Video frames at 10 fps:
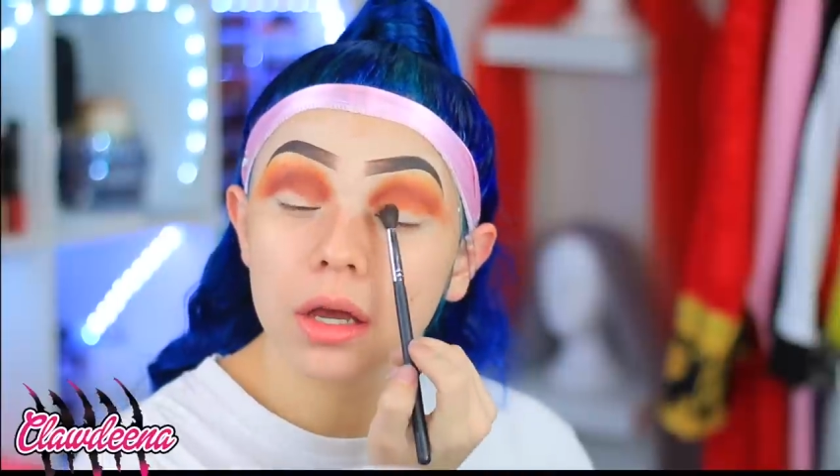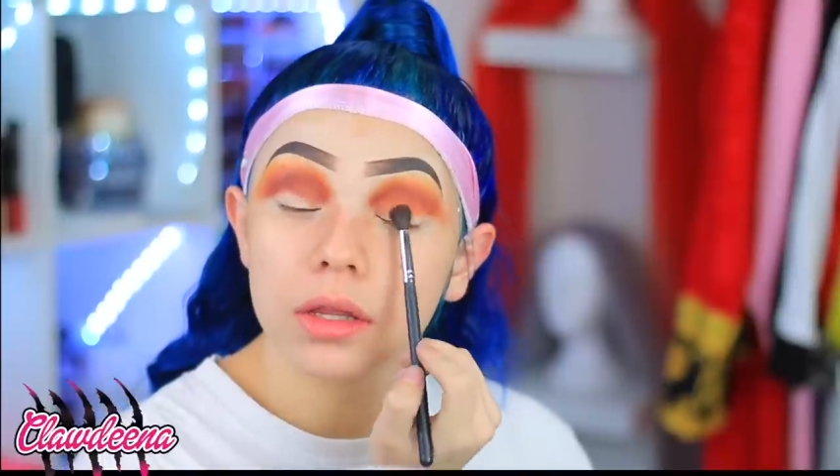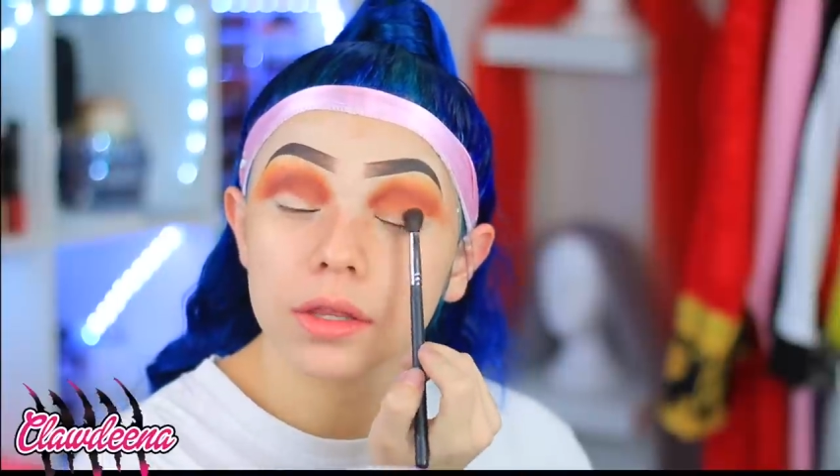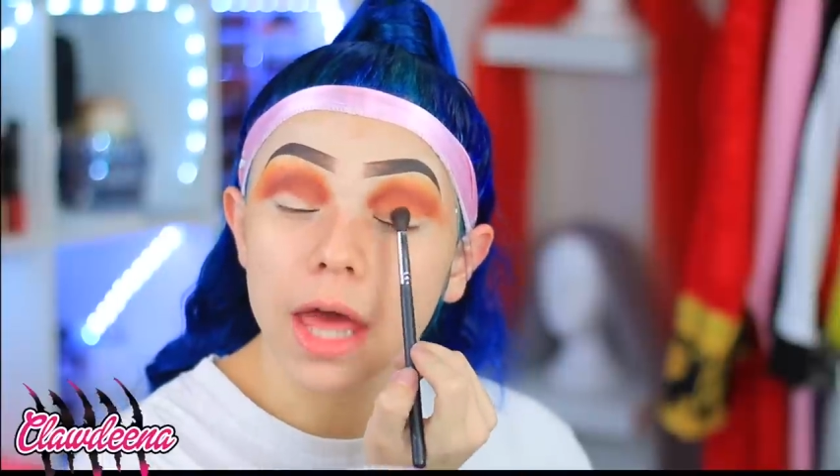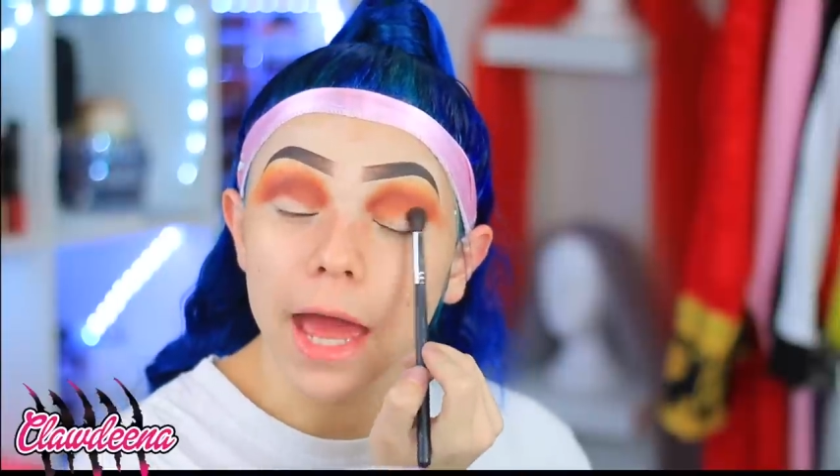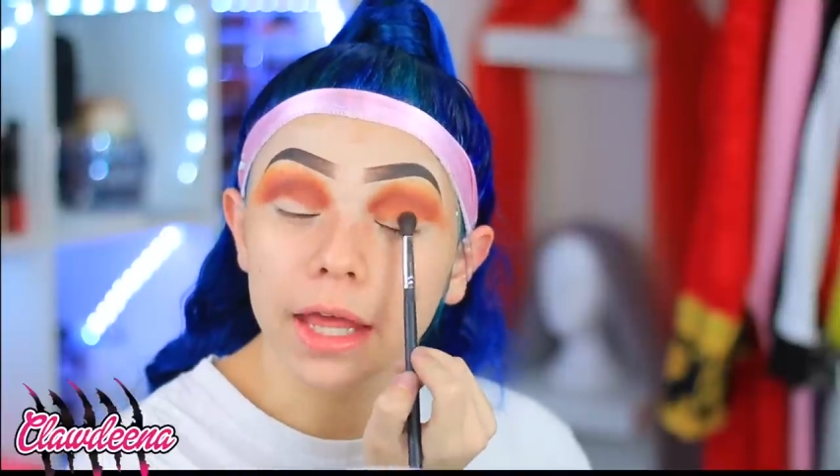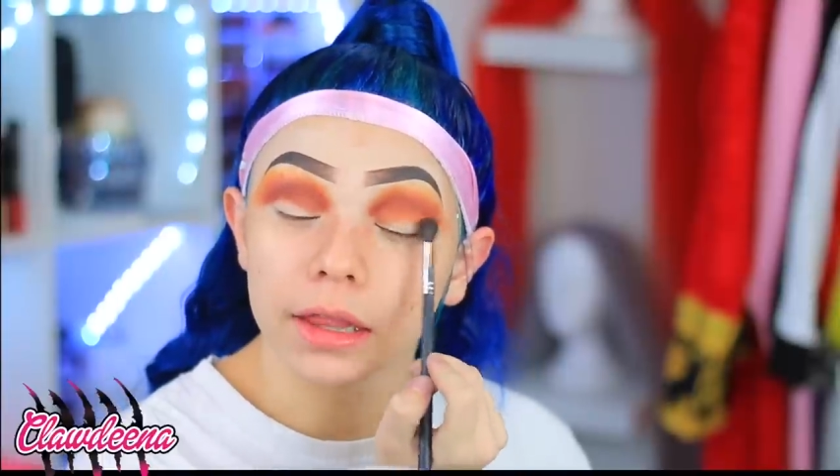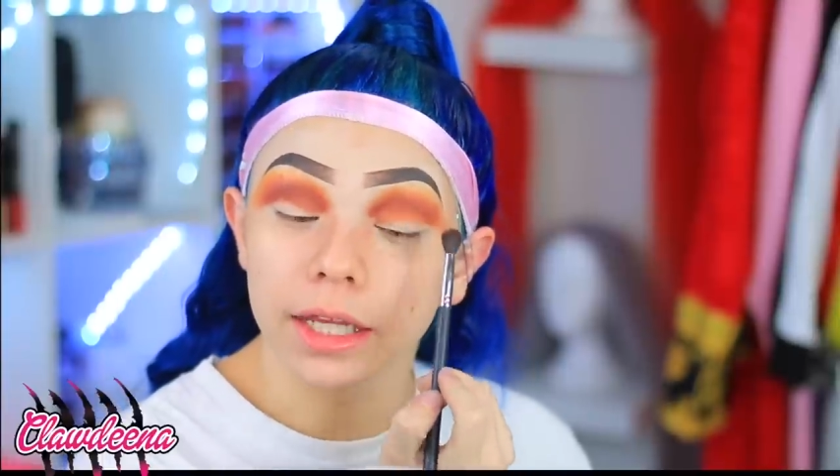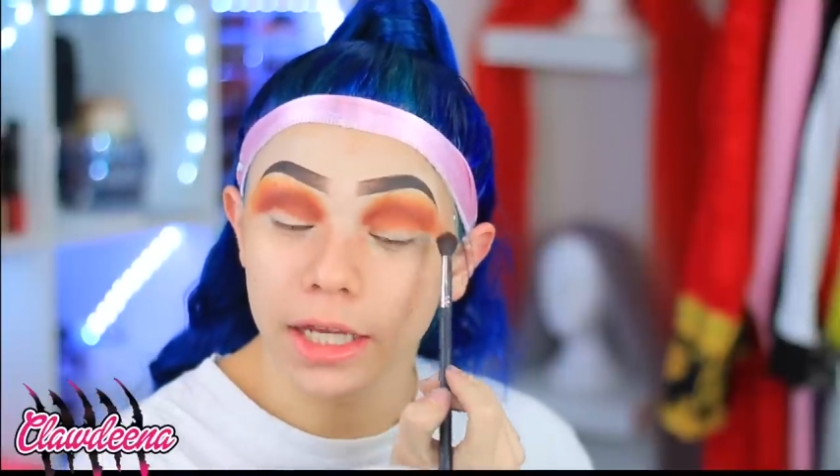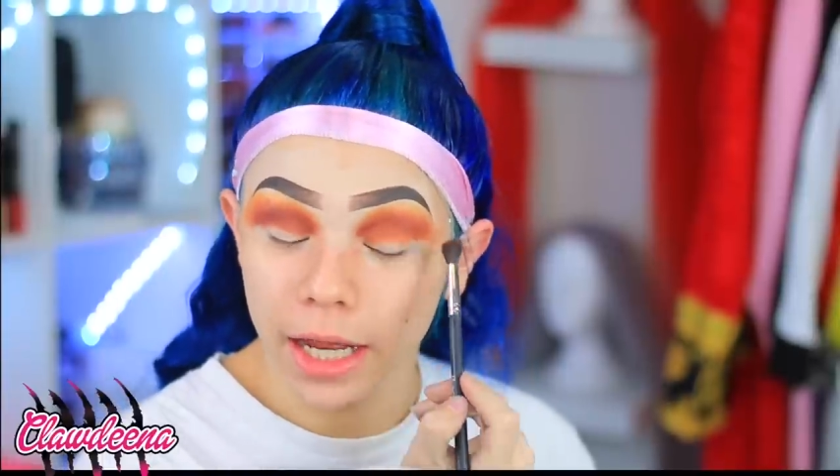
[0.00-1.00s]
that
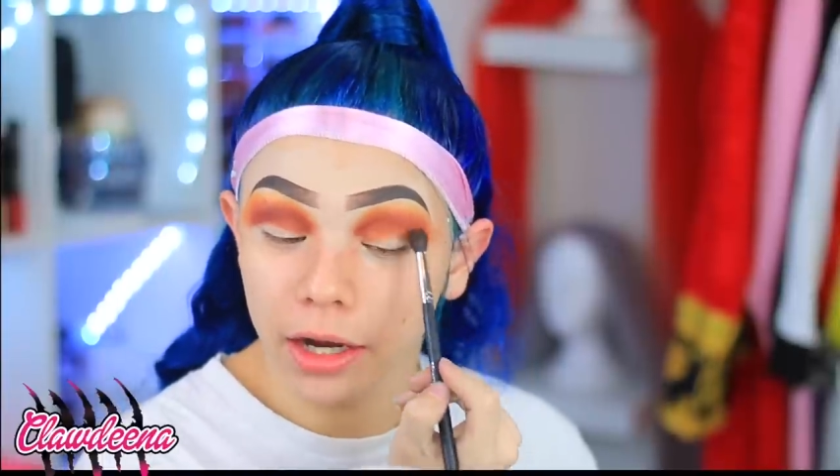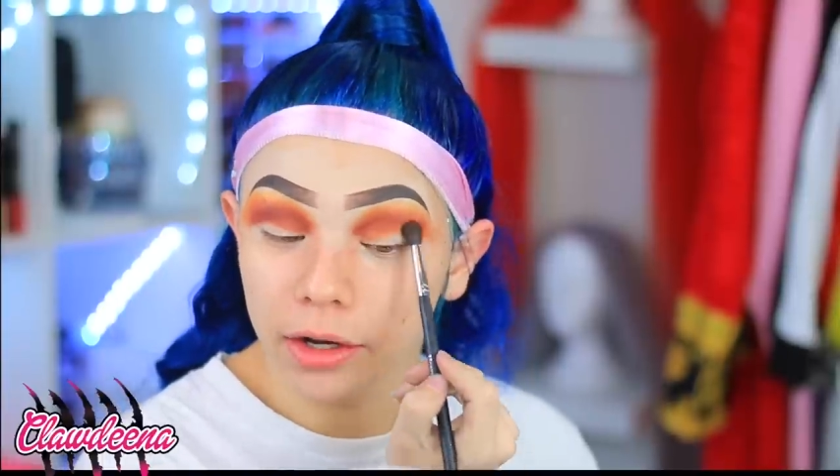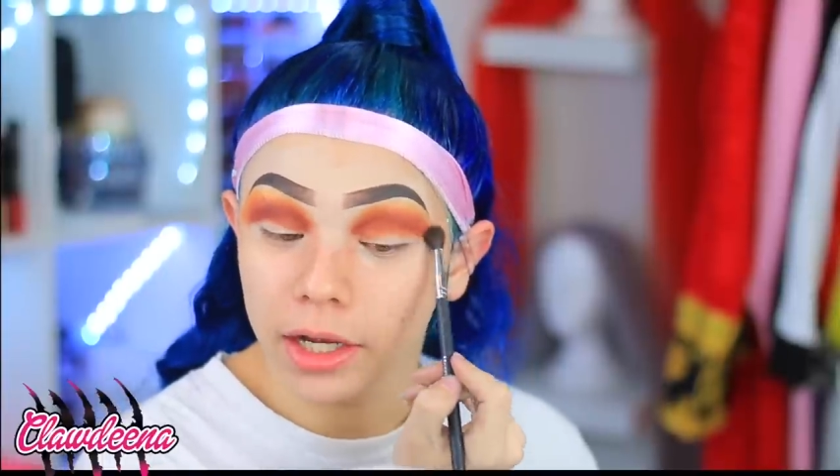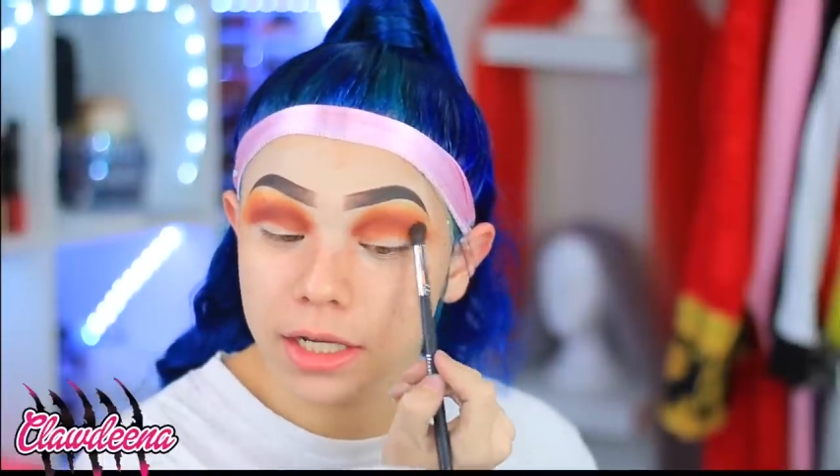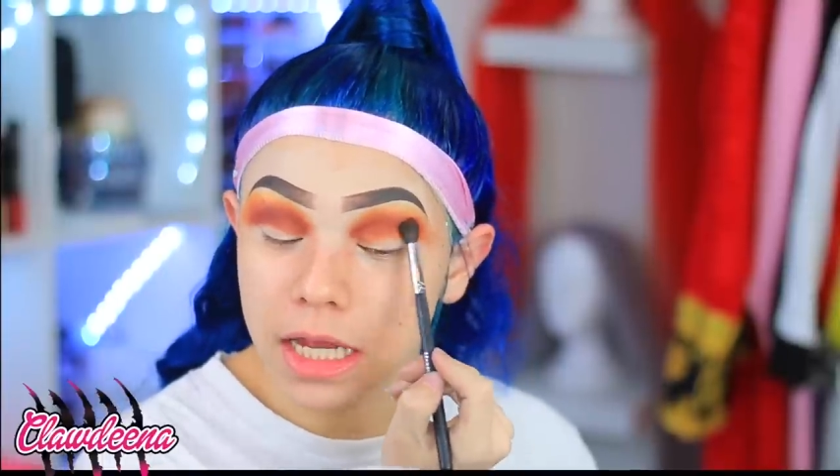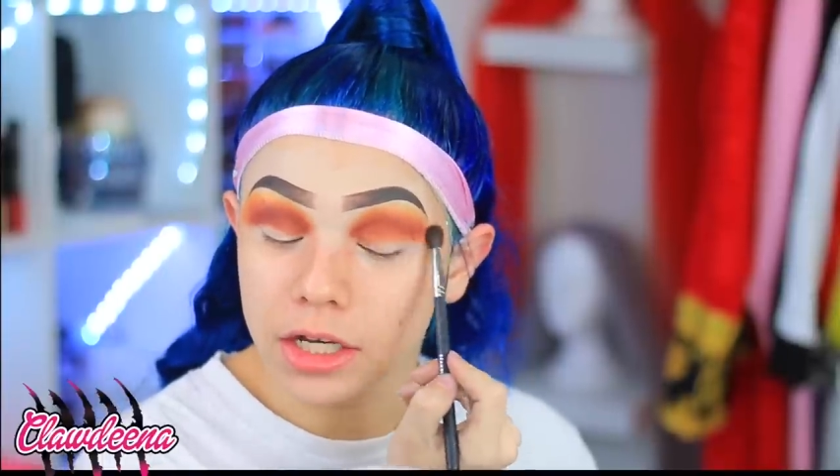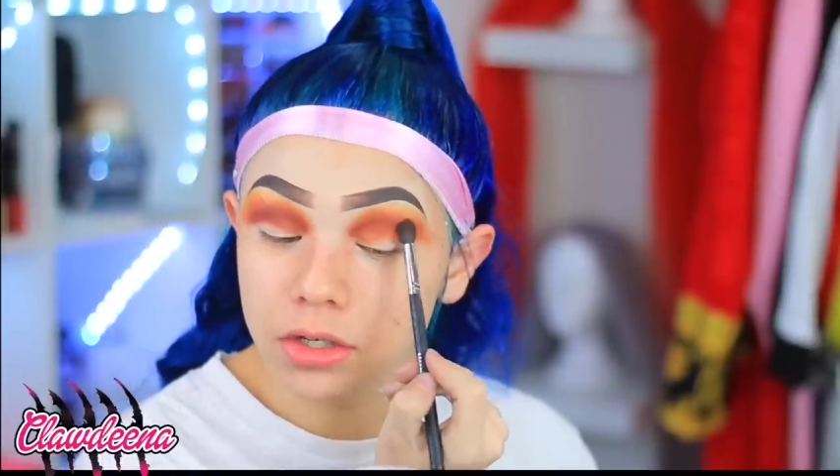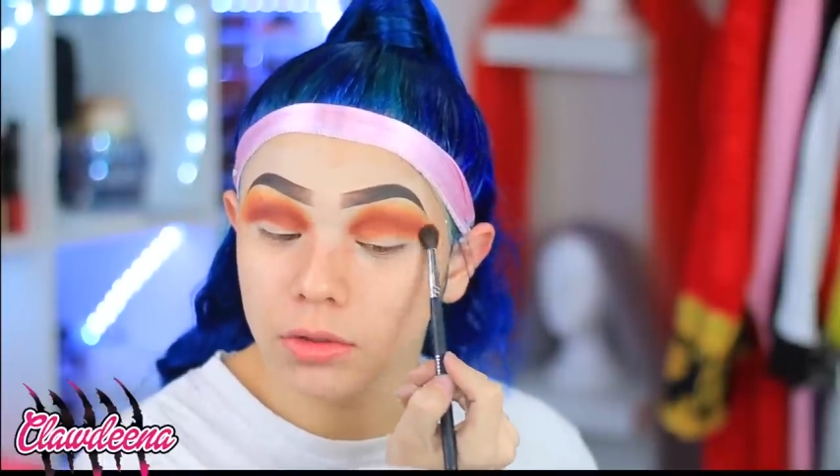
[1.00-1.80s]
lid area because I do